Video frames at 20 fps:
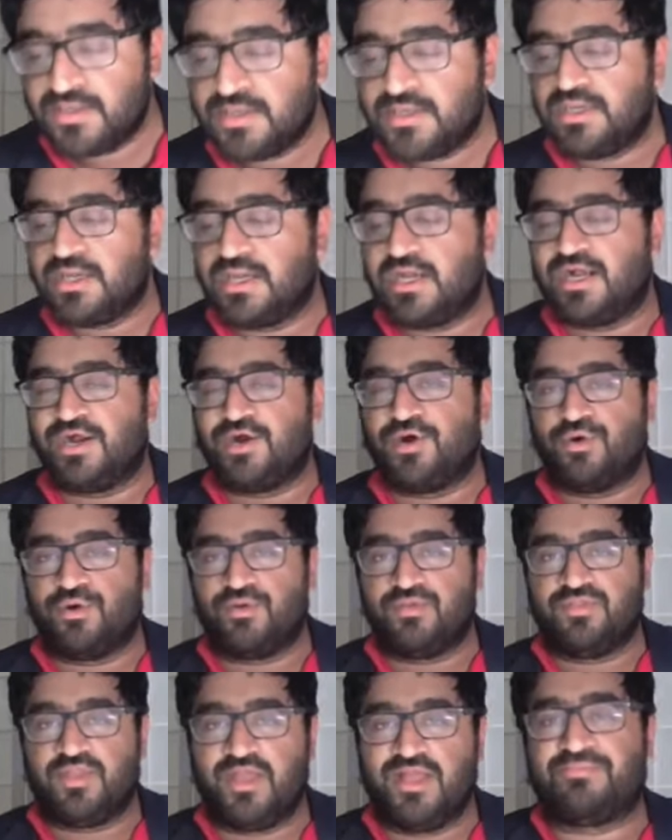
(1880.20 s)
Uh,
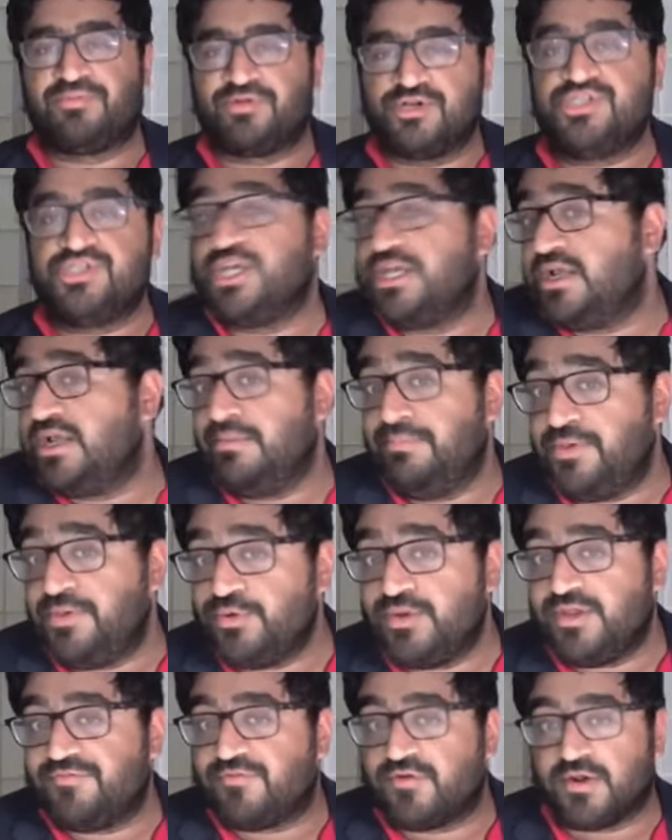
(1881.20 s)
appreciating beauty
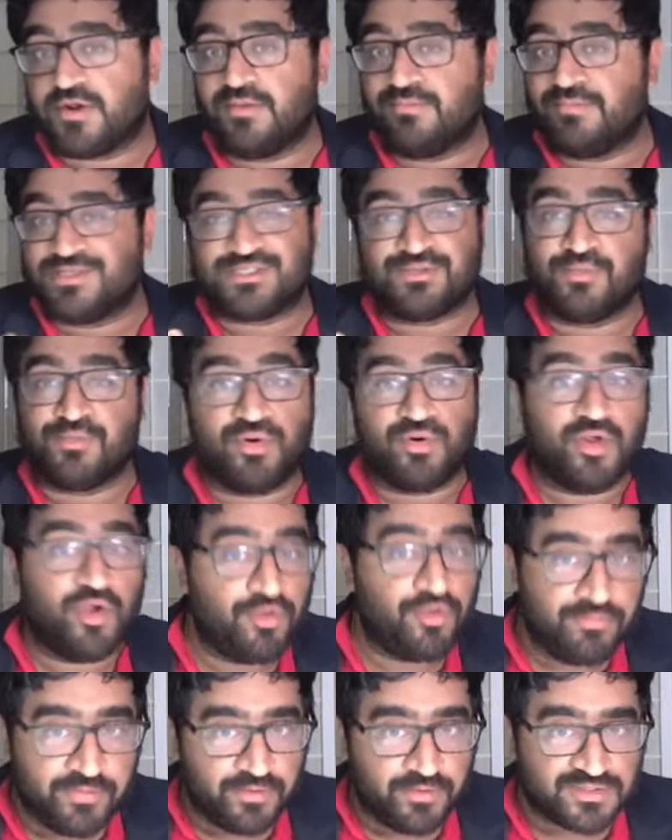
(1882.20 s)
for him is a more
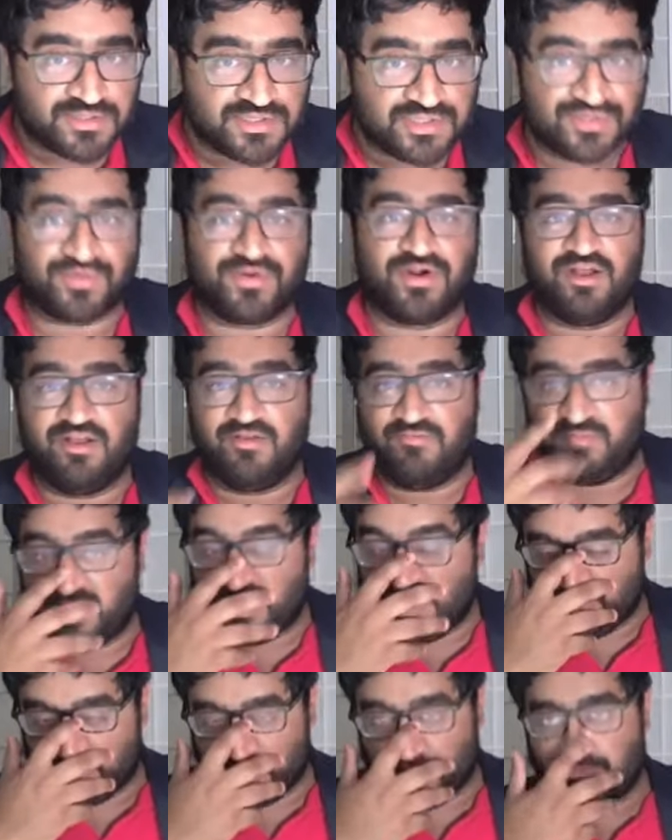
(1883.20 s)
noble sort of
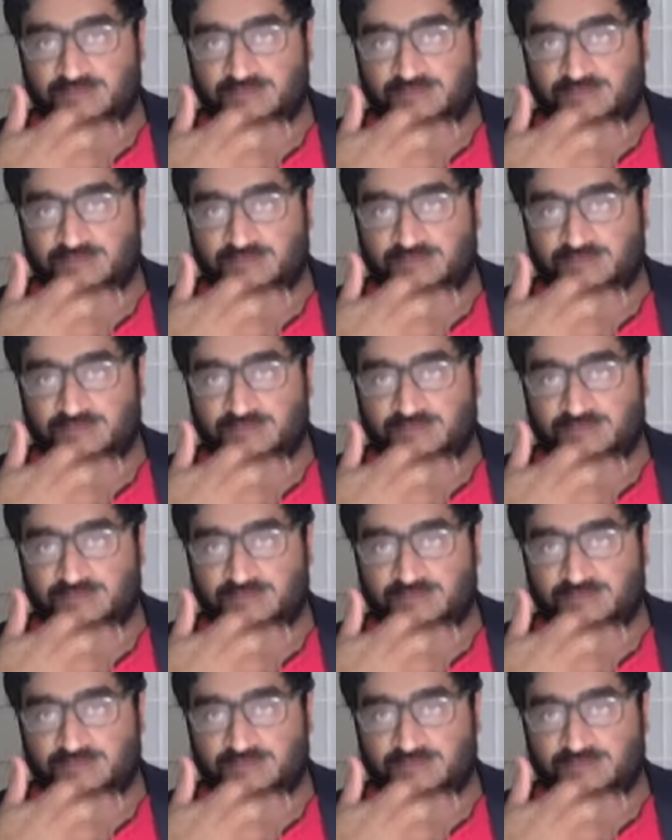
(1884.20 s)
pleasure.